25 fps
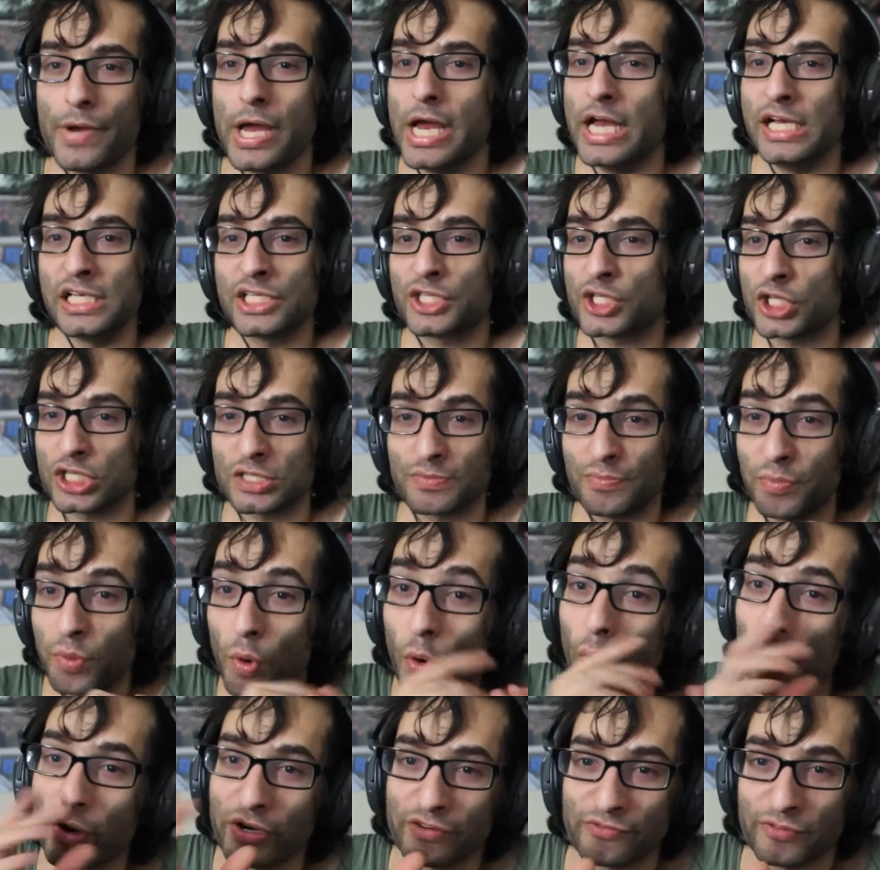is just
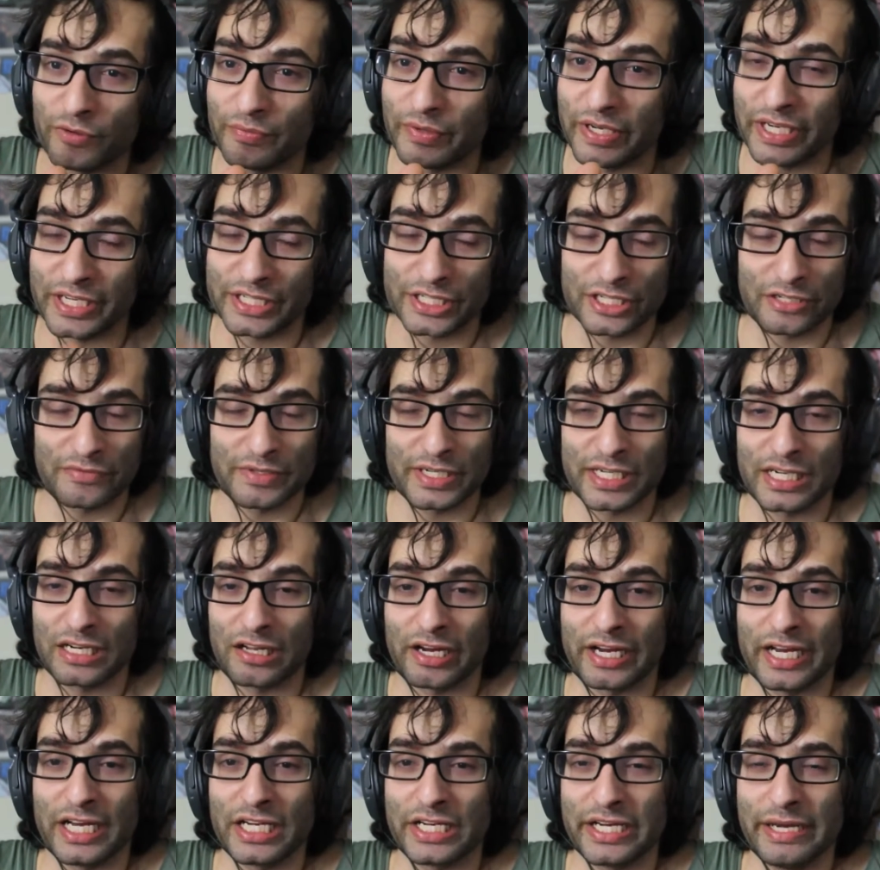boring for me, do you know what I mean?
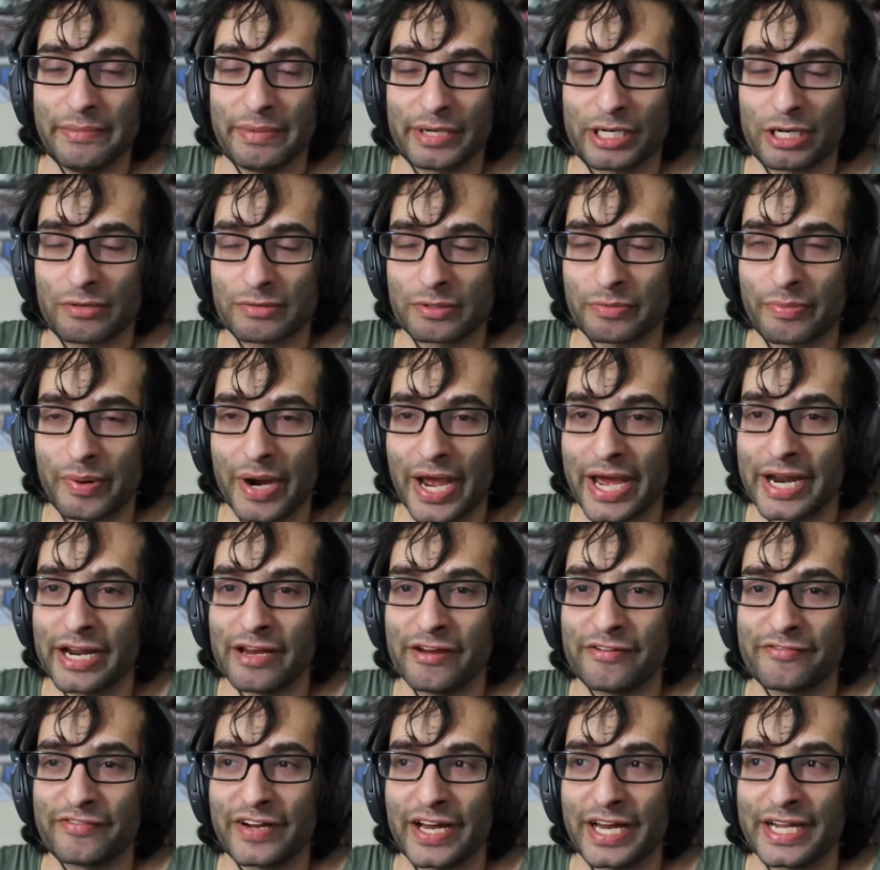Like, it becomes
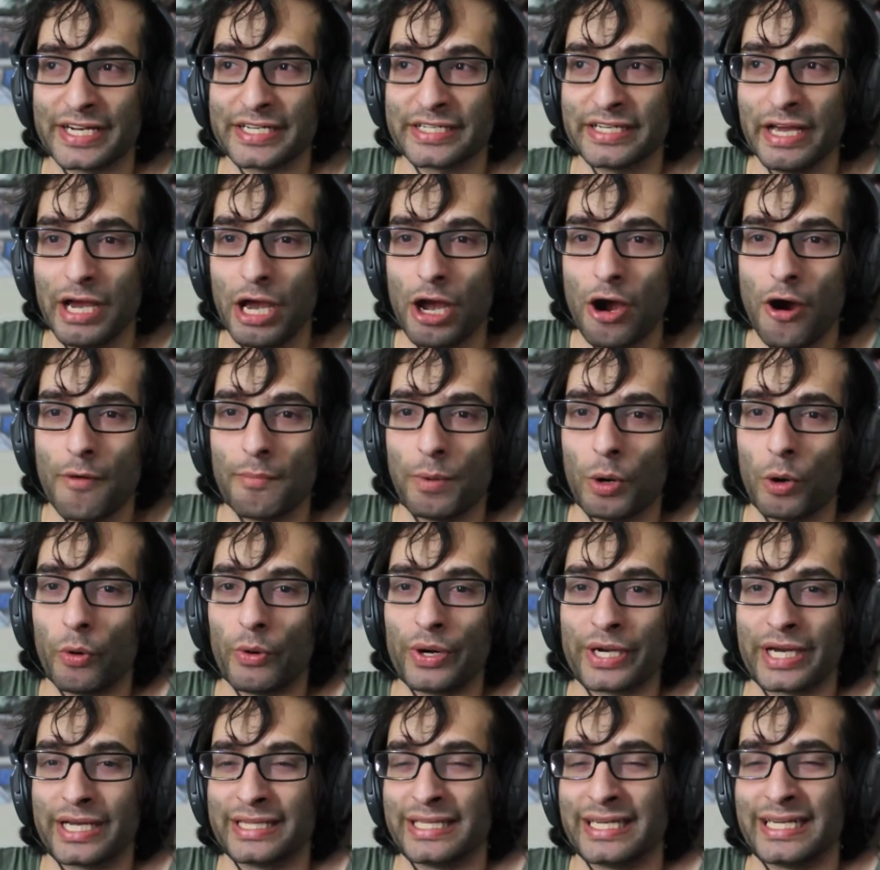repetitive and
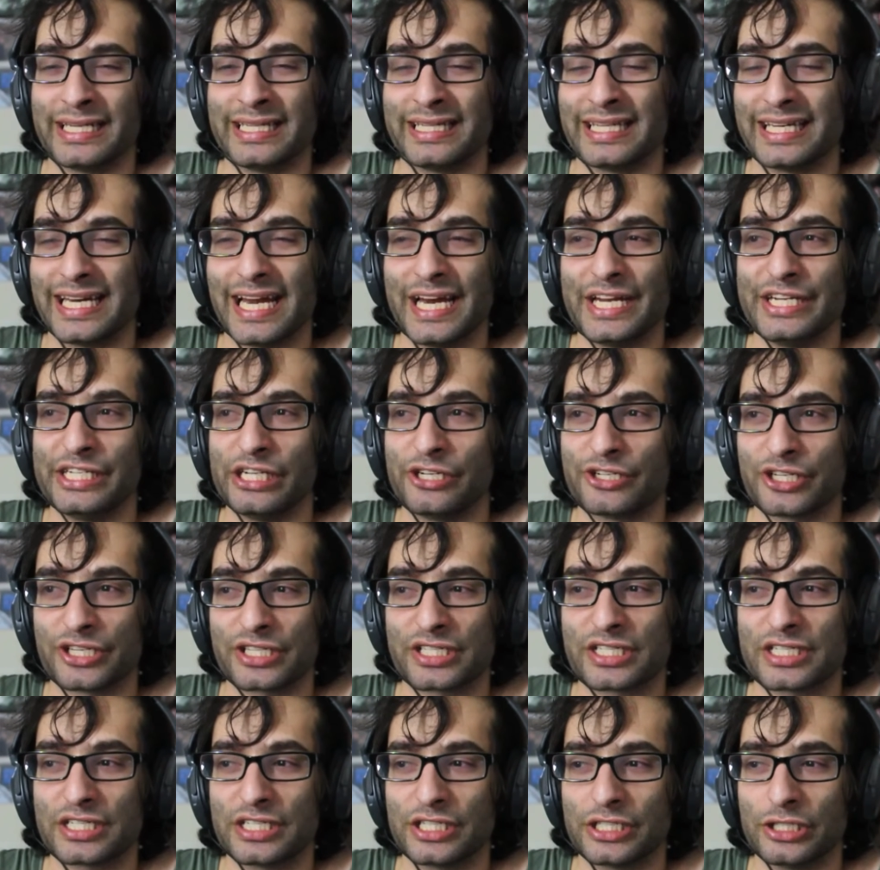boring, and then in the end, you're
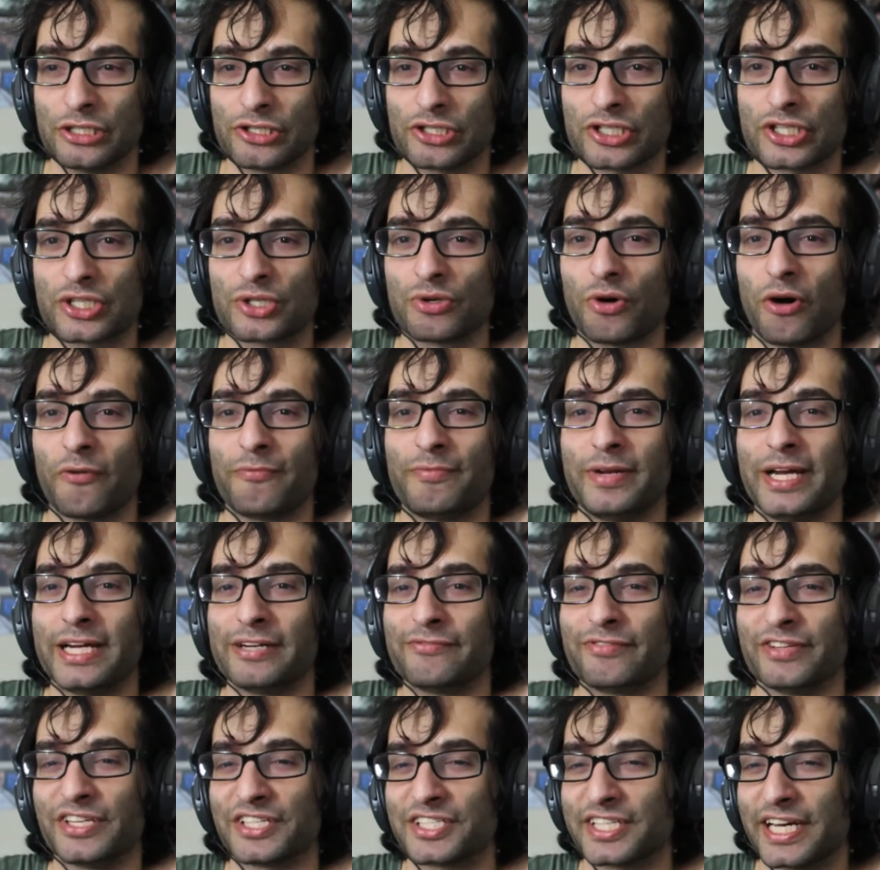just sort of
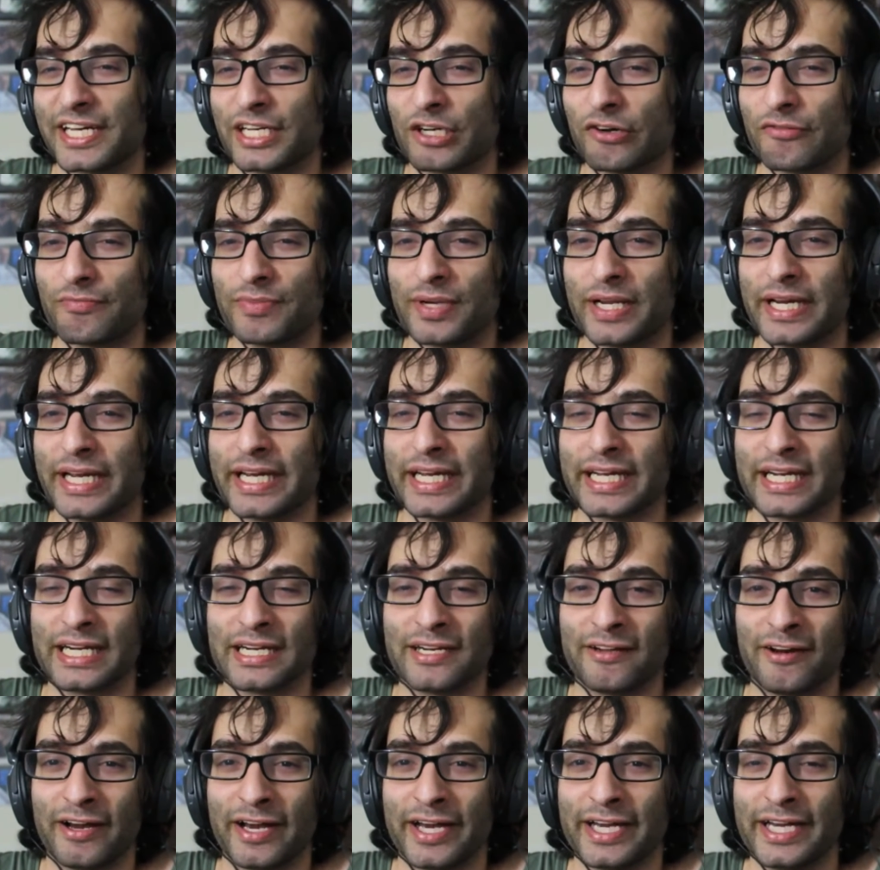playing for the sake of playing,
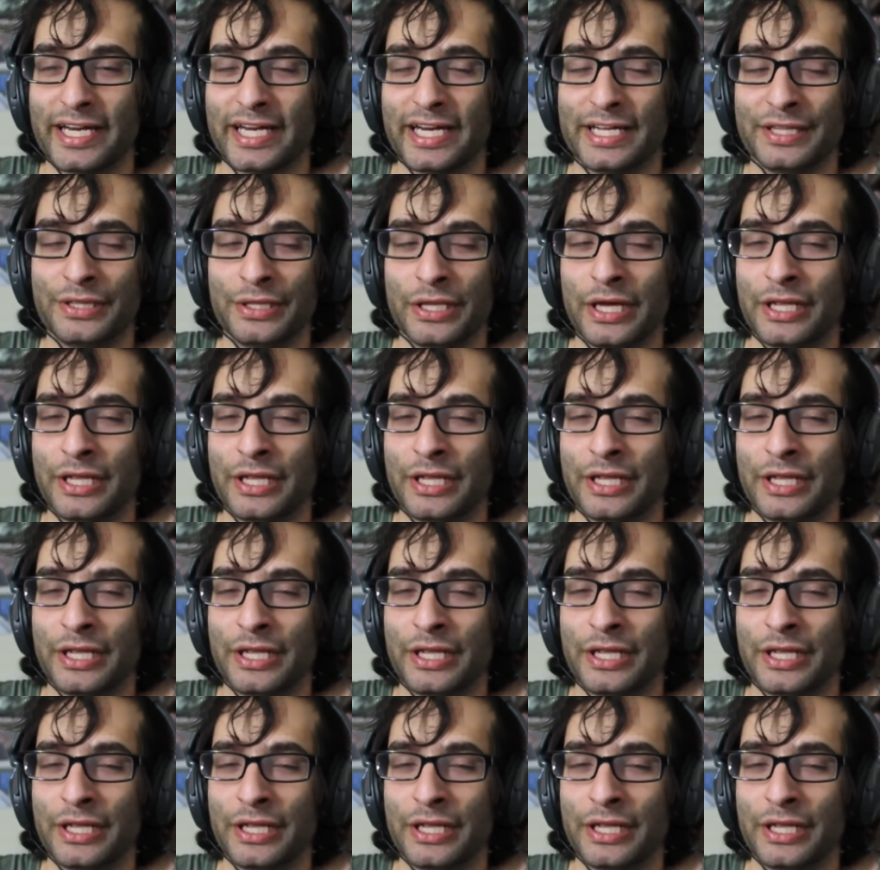like,